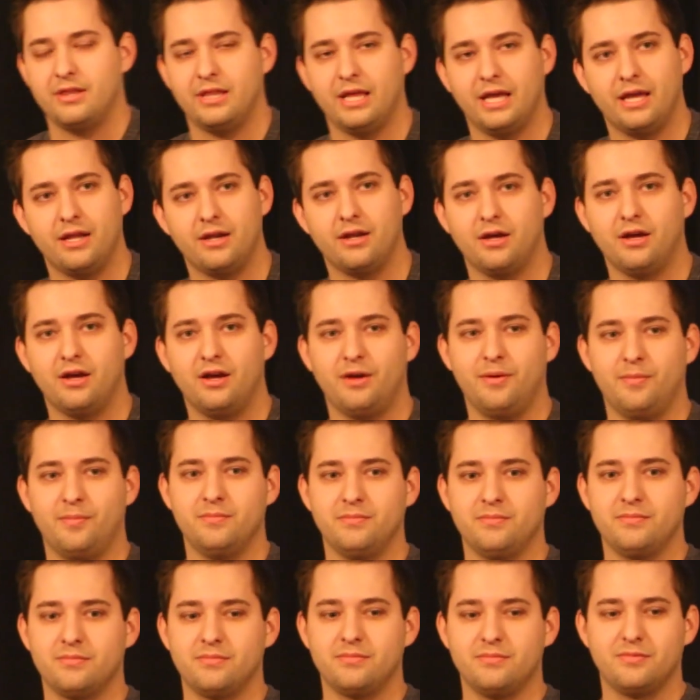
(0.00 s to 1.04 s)
that
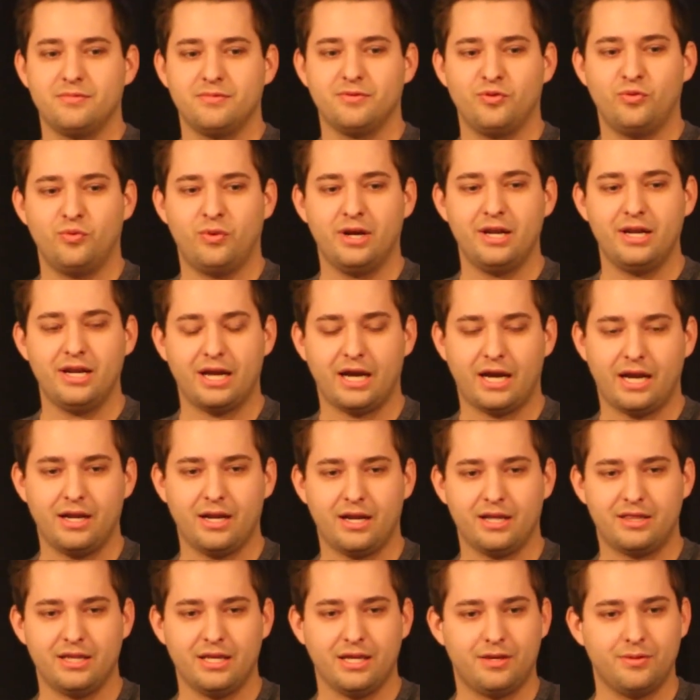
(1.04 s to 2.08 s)
one night,
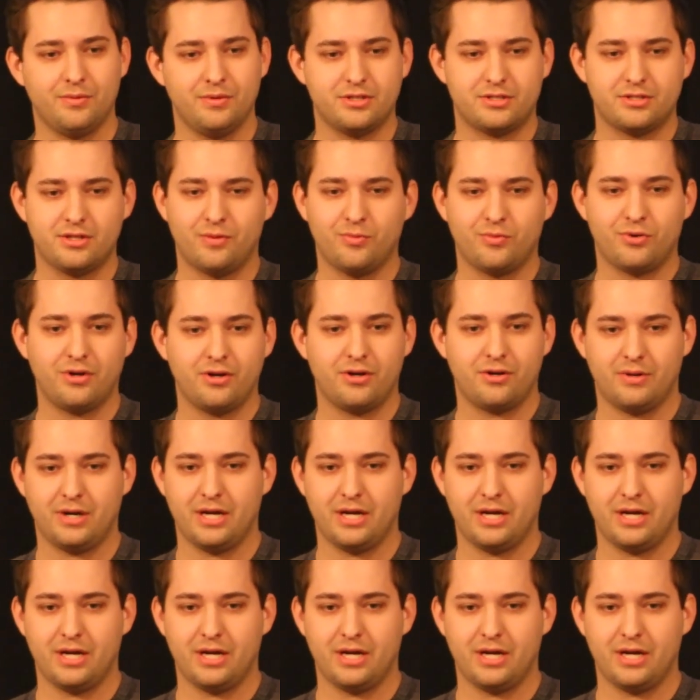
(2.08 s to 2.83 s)
I think it was somewhere